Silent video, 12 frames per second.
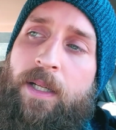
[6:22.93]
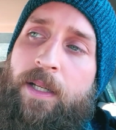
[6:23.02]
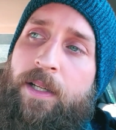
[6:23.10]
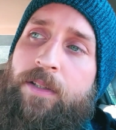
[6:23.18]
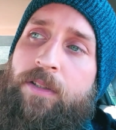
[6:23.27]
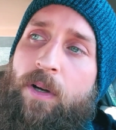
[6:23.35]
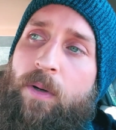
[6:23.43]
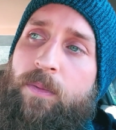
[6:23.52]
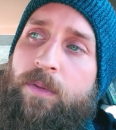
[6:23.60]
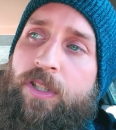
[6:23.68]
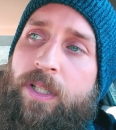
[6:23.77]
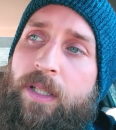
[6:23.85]
So
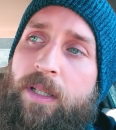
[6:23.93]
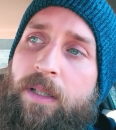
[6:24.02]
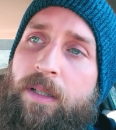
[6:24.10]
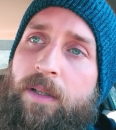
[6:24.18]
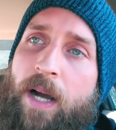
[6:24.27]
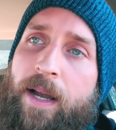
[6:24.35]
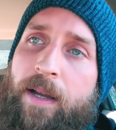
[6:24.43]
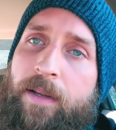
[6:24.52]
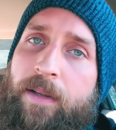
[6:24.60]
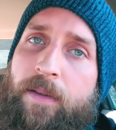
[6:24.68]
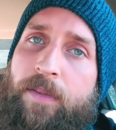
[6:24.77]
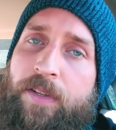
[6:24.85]

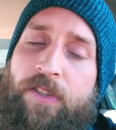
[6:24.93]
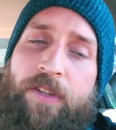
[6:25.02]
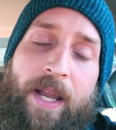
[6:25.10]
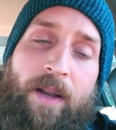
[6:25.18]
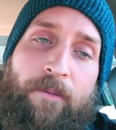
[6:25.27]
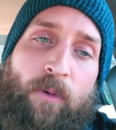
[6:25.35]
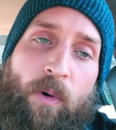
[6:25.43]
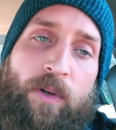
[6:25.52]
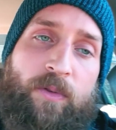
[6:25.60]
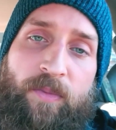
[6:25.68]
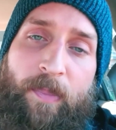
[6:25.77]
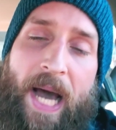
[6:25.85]
the state, of
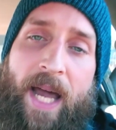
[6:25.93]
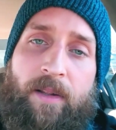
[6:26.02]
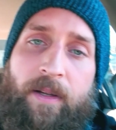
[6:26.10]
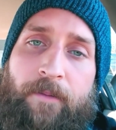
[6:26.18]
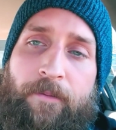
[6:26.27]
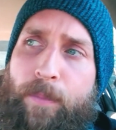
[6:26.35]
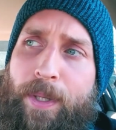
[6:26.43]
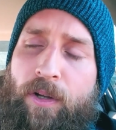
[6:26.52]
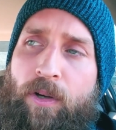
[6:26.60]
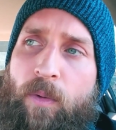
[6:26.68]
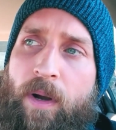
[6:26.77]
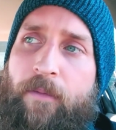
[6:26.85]
course, was battling for me to
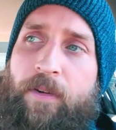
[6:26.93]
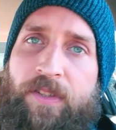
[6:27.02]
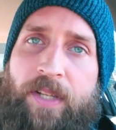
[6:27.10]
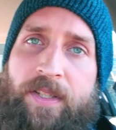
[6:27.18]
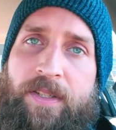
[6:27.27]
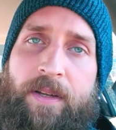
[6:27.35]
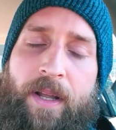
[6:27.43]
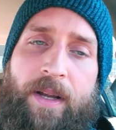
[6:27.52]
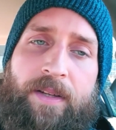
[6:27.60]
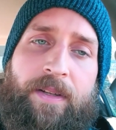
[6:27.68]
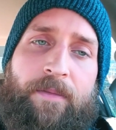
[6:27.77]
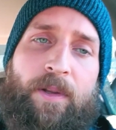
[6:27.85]
go away for 60
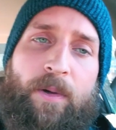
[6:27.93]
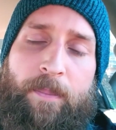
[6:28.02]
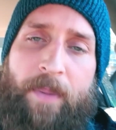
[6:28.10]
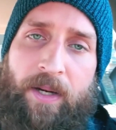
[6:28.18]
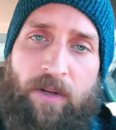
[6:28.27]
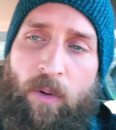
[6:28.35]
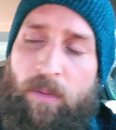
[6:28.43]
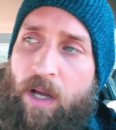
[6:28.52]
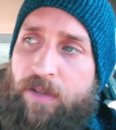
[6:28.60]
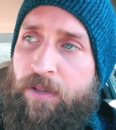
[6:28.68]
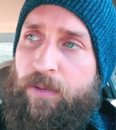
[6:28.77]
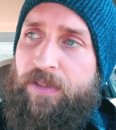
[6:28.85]
days, even though it made no
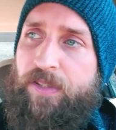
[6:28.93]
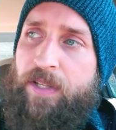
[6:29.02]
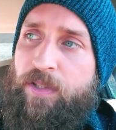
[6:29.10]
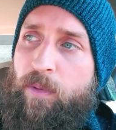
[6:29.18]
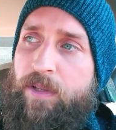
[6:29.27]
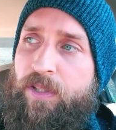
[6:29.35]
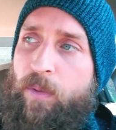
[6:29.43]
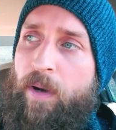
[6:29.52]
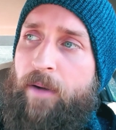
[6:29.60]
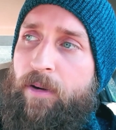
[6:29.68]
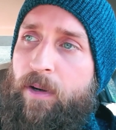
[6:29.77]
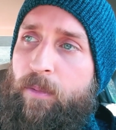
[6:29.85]
logical sense
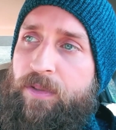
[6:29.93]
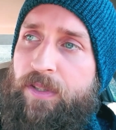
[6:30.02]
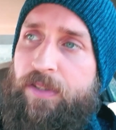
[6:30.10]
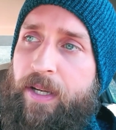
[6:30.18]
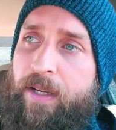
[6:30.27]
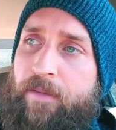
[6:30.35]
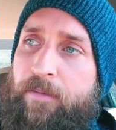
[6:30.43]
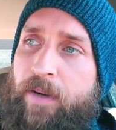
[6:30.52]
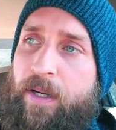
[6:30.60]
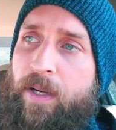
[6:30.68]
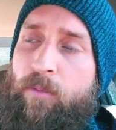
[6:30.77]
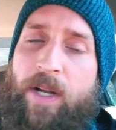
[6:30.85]
whatsoever. It was just like a
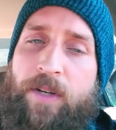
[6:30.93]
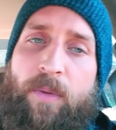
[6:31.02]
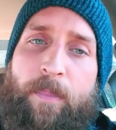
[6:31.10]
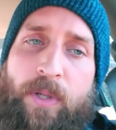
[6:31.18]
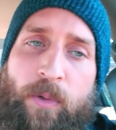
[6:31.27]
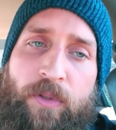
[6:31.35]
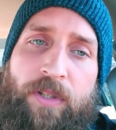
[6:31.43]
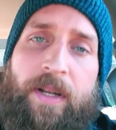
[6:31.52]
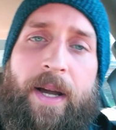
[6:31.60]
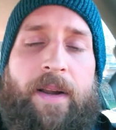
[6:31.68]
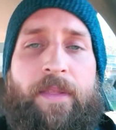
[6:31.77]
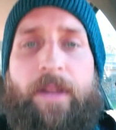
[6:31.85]
fucking retribution
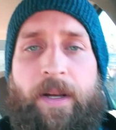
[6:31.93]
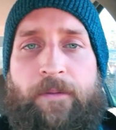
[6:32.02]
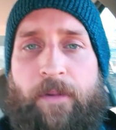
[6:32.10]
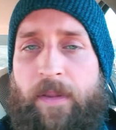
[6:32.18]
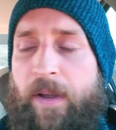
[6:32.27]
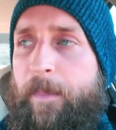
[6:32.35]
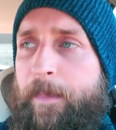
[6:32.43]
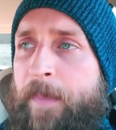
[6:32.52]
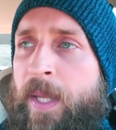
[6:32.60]
kind of thing for them.